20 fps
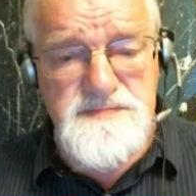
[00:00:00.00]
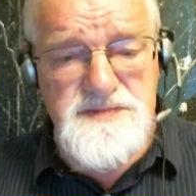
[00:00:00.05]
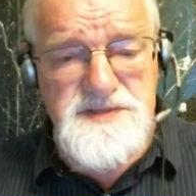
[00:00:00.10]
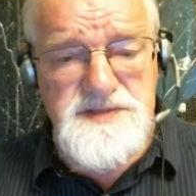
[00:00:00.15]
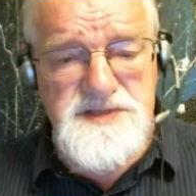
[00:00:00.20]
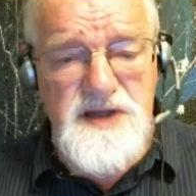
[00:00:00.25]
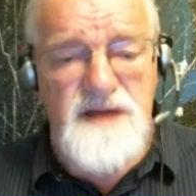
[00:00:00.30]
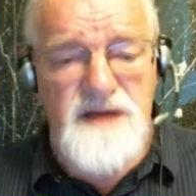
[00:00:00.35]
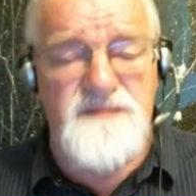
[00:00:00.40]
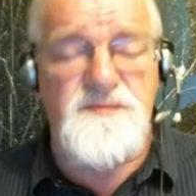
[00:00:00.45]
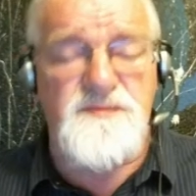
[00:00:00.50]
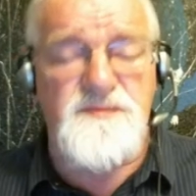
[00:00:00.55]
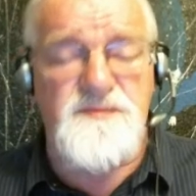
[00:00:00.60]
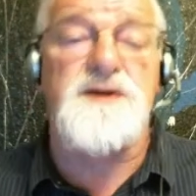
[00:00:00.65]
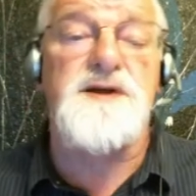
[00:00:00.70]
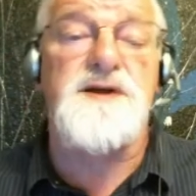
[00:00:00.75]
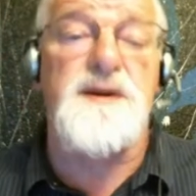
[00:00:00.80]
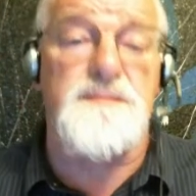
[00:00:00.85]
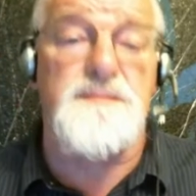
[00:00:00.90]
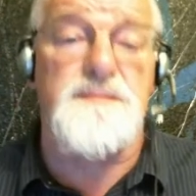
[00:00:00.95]
software
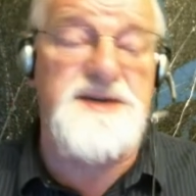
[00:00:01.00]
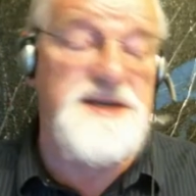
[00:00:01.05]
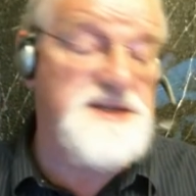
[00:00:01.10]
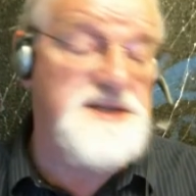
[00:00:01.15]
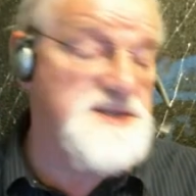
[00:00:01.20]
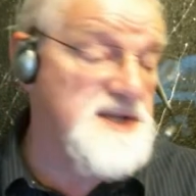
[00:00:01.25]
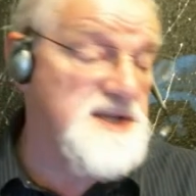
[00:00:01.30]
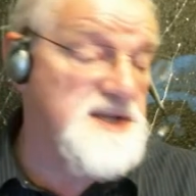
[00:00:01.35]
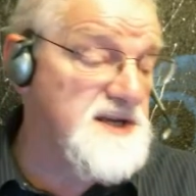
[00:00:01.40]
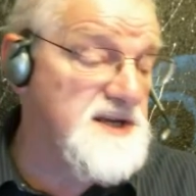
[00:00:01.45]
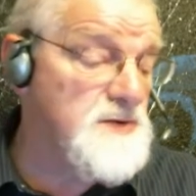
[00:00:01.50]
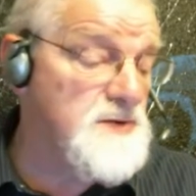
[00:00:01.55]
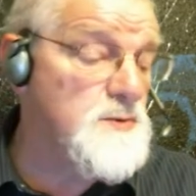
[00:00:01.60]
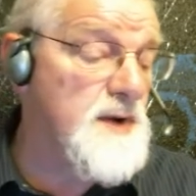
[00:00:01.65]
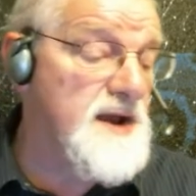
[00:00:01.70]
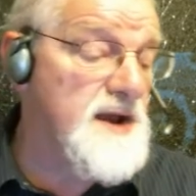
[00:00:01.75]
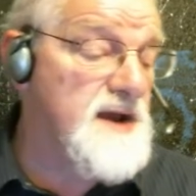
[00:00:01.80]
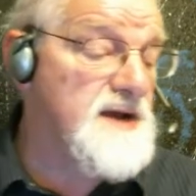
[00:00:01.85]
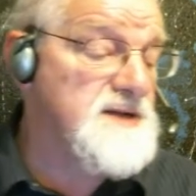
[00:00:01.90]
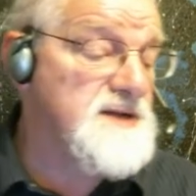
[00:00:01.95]
companies in the
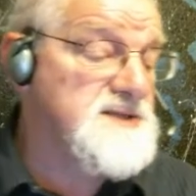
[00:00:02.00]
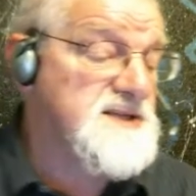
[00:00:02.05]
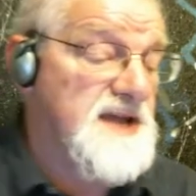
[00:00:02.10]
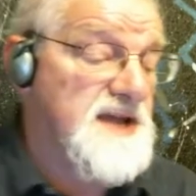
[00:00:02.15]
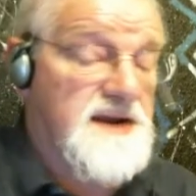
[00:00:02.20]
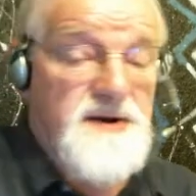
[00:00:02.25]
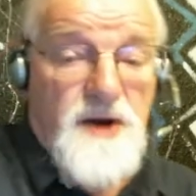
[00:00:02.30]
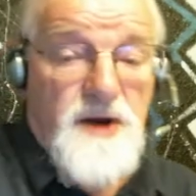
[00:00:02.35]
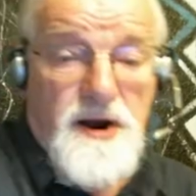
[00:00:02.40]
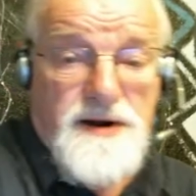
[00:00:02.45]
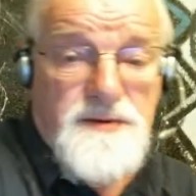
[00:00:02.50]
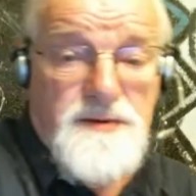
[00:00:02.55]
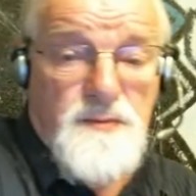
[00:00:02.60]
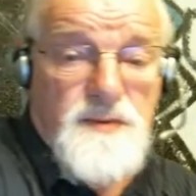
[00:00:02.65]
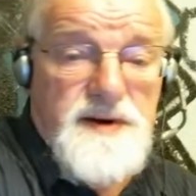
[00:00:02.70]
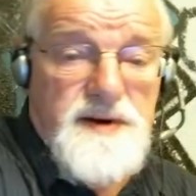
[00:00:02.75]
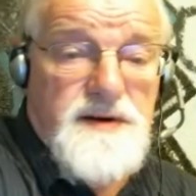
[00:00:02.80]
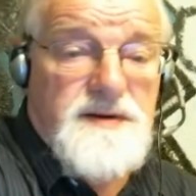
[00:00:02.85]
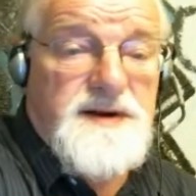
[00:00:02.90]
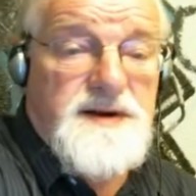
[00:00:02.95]
US and
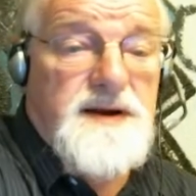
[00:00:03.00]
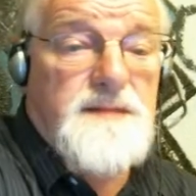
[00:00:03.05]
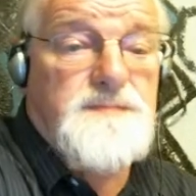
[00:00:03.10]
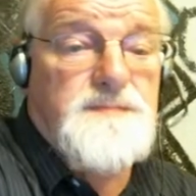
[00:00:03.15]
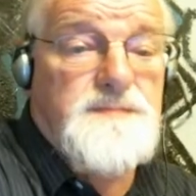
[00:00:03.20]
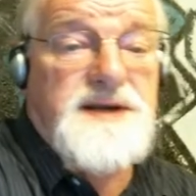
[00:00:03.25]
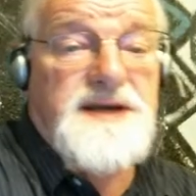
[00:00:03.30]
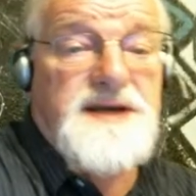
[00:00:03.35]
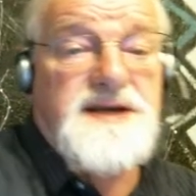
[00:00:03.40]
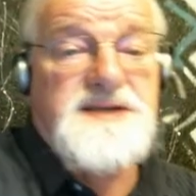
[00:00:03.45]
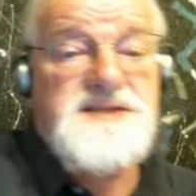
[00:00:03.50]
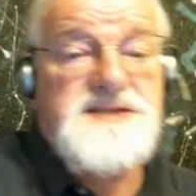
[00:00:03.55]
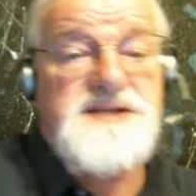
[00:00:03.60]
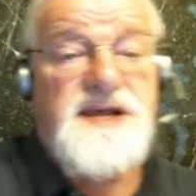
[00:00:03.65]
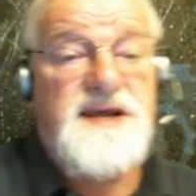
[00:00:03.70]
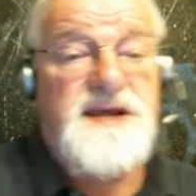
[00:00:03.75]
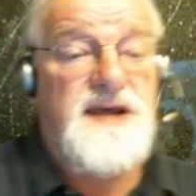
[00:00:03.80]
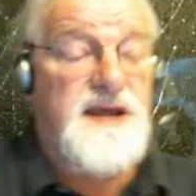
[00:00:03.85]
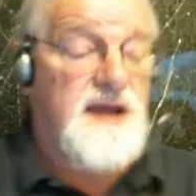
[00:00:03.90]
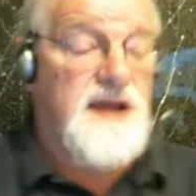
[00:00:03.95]
hardware companies
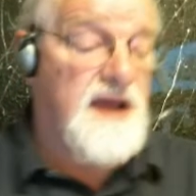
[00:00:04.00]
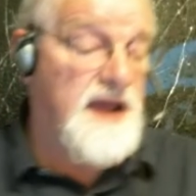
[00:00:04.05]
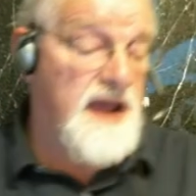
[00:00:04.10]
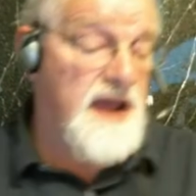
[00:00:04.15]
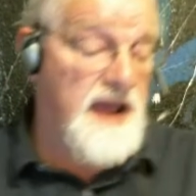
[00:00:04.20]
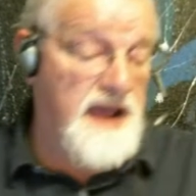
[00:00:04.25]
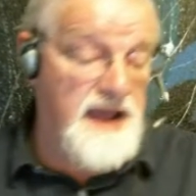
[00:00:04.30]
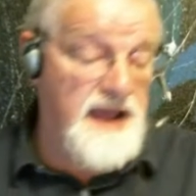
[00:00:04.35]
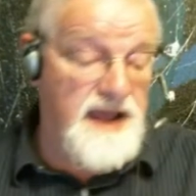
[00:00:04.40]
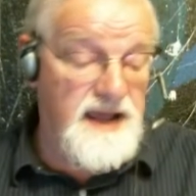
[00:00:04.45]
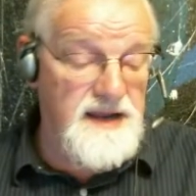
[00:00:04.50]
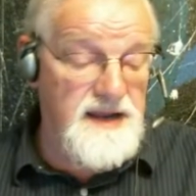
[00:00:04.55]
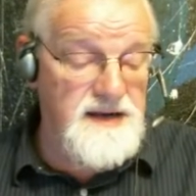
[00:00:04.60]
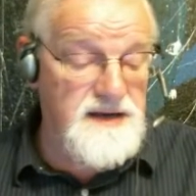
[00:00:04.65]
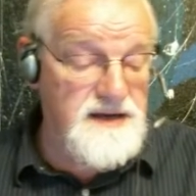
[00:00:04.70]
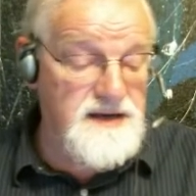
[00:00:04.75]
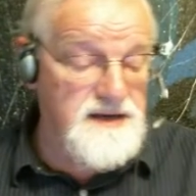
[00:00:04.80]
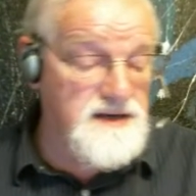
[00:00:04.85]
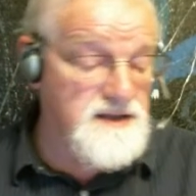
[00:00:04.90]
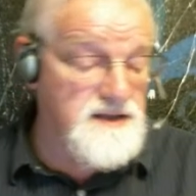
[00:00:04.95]

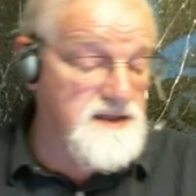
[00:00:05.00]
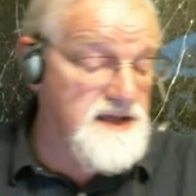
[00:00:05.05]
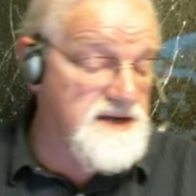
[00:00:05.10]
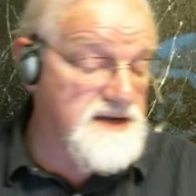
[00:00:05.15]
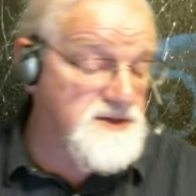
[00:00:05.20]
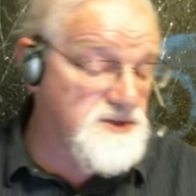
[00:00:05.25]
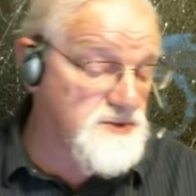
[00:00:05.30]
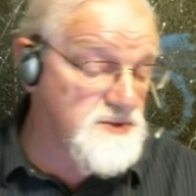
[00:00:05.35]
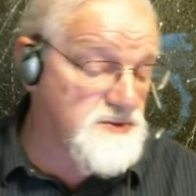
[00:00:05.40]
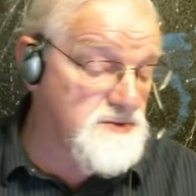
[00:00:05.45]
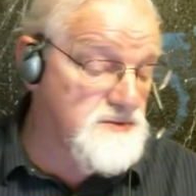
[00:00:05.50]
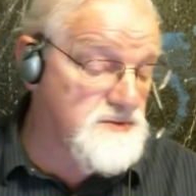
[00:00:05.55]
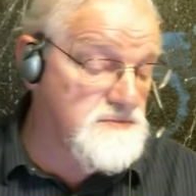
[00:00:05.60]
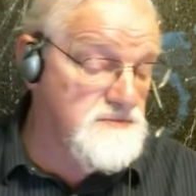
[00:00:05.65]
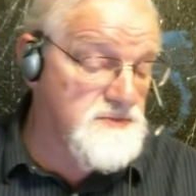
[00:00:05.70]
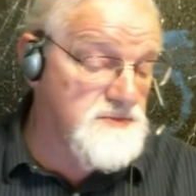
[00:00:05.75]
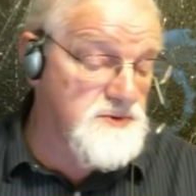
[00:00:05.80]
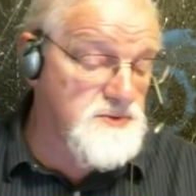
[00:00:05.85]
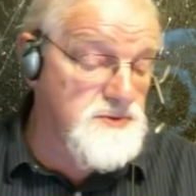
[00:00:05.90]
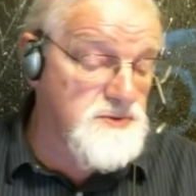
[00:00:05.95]
and they
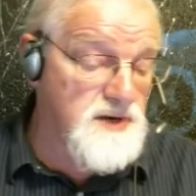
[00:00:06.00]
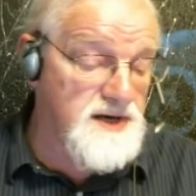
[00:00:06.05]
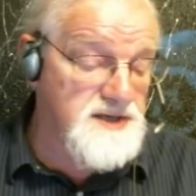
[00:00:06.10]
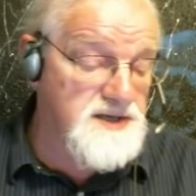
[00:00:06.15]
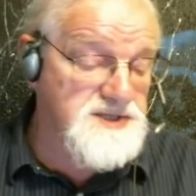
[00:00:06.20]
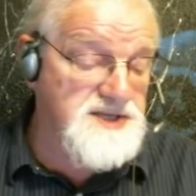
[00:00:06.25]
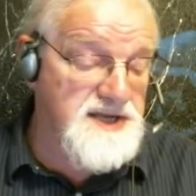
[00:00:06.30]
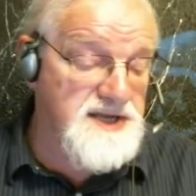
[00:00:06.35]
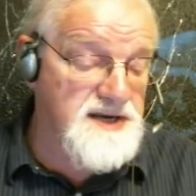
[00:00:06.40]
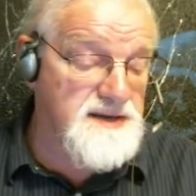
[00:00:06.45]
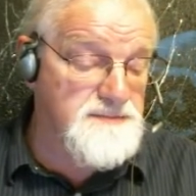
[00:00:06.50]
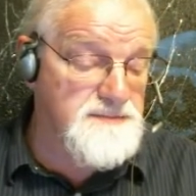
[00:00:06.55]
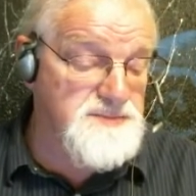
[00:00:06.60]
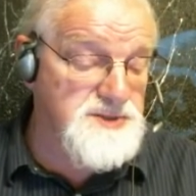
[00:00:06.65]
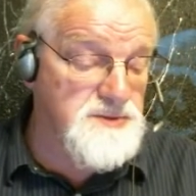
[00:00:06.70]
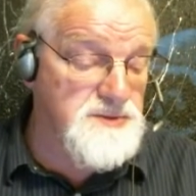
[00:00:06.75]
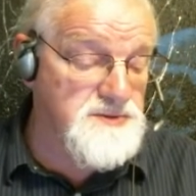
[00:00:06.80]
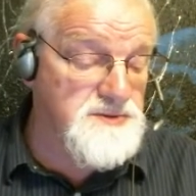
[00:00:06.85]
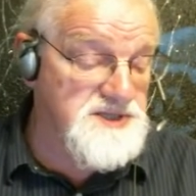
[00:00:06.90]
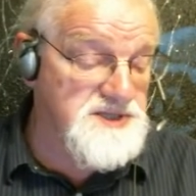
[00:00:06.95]
try to set up
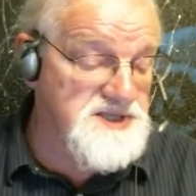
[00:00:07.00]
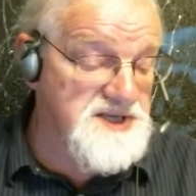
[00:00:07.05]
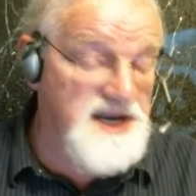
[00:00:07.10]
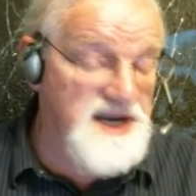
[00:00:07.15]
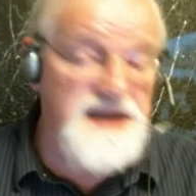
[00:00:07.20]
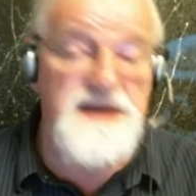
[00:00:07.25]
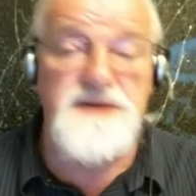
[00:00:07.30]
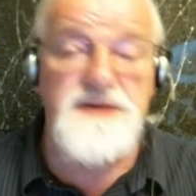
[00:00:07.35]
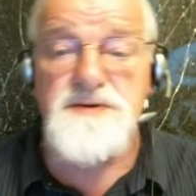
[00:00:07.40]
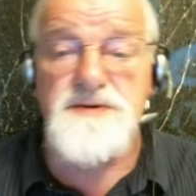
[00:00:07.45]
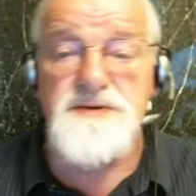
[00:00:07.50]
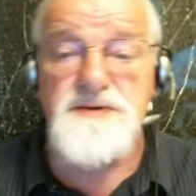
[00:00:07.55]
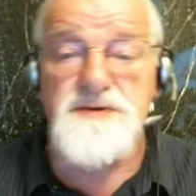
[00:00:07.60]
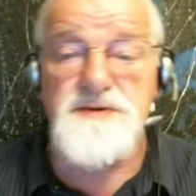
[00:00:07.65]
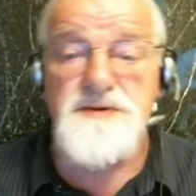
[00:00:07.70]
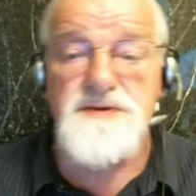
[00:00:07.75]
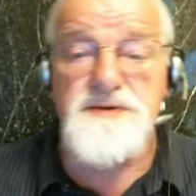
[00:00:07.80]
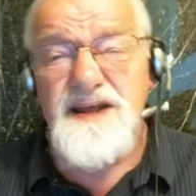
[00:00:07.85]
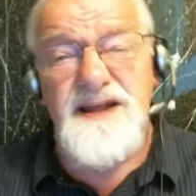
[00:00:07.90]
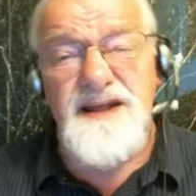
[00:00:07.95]
certain
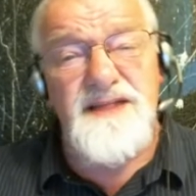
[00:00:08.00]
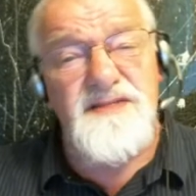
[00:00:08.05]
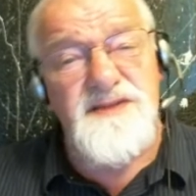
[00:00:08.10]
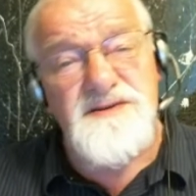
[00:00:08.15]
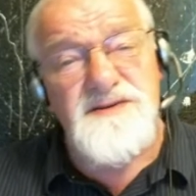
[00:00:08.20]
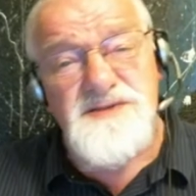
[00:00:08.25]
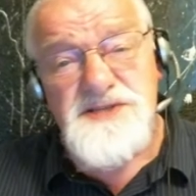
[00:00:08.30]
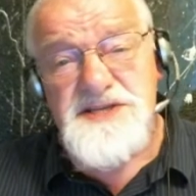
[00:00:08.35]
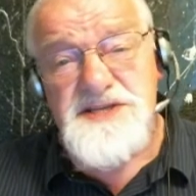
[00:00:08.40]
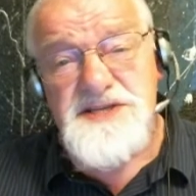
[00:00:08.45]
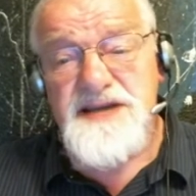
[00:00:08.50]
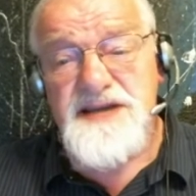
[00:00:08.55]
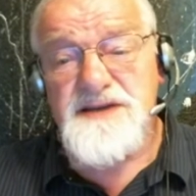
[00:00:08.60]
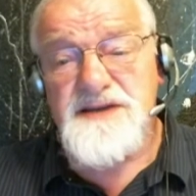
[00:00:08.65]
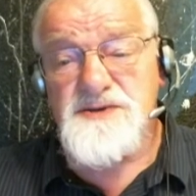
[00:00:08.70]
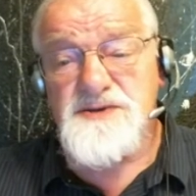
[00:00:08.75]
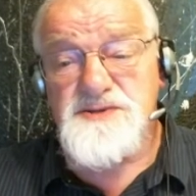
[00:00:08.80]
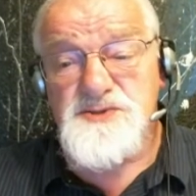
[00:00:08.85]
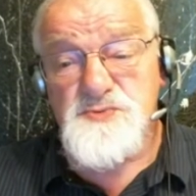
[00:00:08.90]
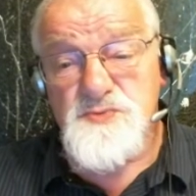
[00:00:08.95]
standards their
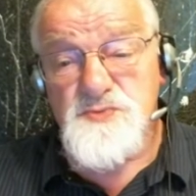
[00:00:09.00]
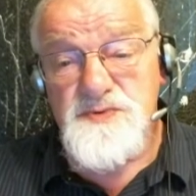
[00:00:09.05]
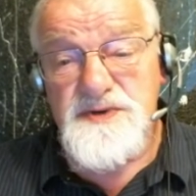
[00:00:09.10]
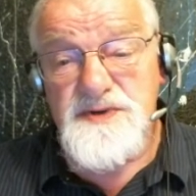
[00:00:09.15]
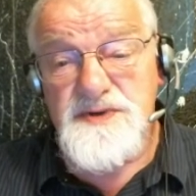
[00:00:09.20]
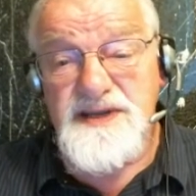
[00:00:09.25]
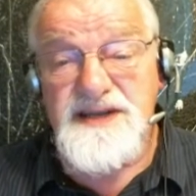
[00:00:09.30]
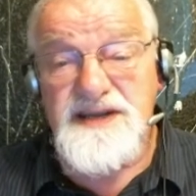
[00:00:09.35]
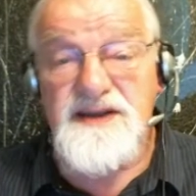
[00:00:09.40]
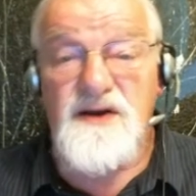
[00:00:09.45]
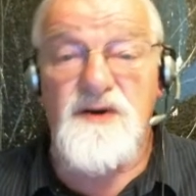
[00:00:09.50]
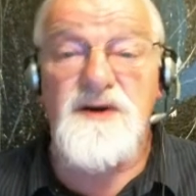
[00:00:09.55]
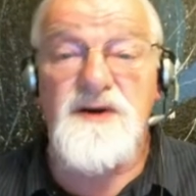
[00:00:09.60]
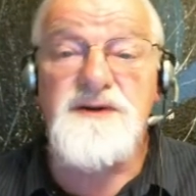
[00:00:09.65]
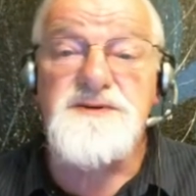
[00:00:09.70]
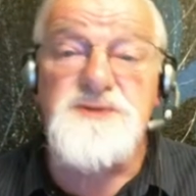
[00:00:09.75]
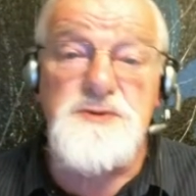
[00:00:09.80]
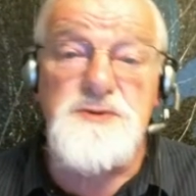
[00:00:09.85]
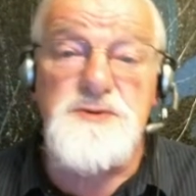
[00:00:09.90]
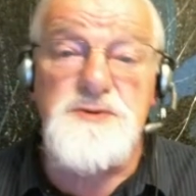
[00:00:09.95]
standards really
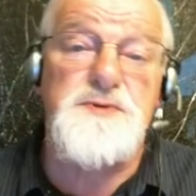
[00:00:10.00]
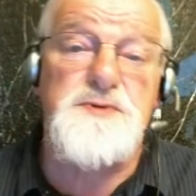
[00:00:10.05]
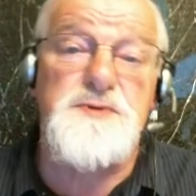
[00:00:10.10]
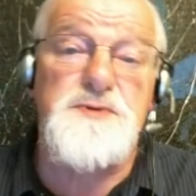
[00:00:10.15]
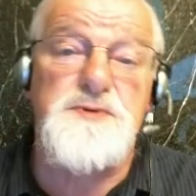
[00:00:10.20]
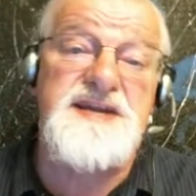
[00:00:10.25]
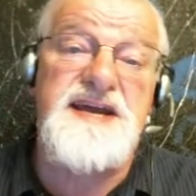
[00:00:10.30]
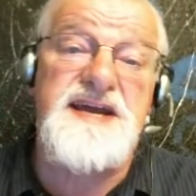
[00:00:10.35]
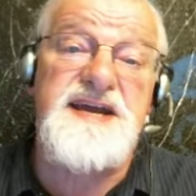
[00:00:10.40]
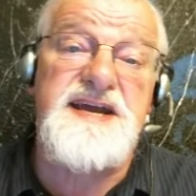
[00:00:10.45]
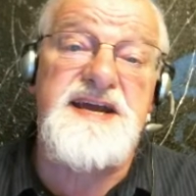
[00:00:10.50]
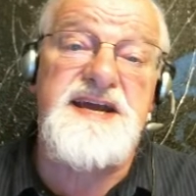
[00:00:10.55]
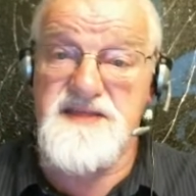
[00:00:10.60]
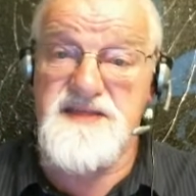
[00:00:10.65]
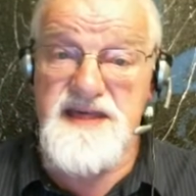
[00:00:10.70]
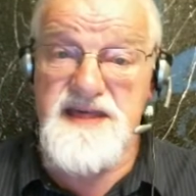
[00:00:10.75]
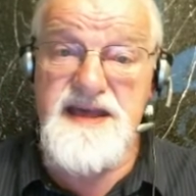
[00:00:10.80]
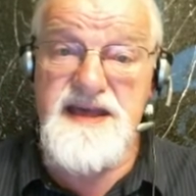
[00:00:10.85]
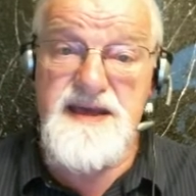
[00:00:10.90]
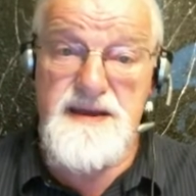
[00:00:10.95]
are to protect
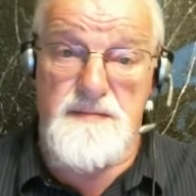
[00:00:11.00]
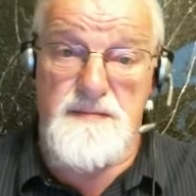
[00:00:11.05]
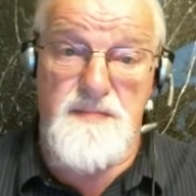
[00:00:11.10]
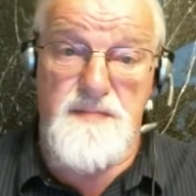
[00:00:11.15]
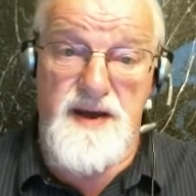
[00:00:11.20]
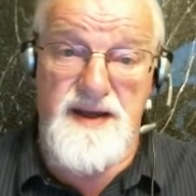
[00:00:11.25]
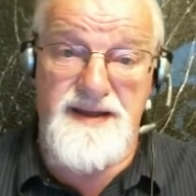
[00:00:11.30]
them.